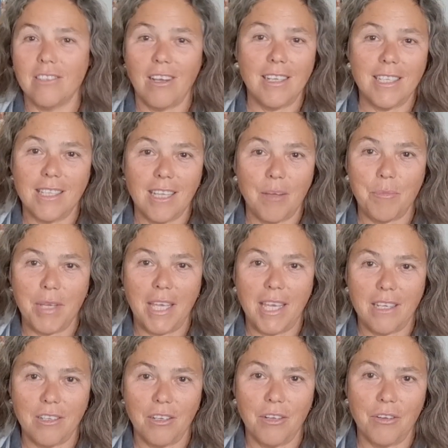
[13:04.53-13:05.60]
nightclubby
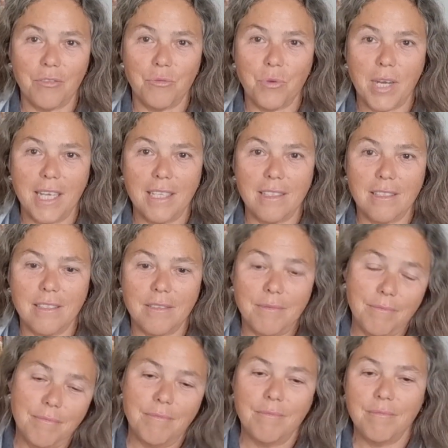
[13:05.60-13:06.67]
in a lot of ways,
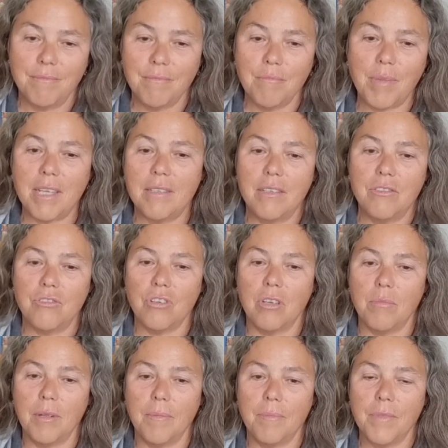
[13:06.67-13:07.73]
but
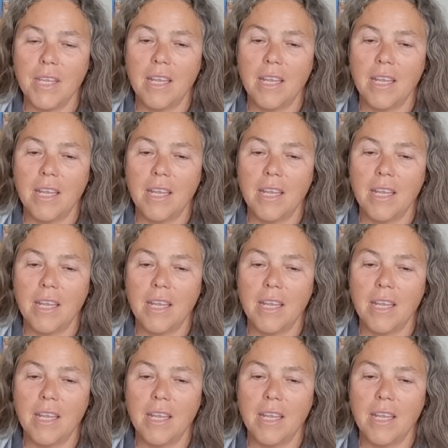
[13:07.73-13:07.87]
enjoyable.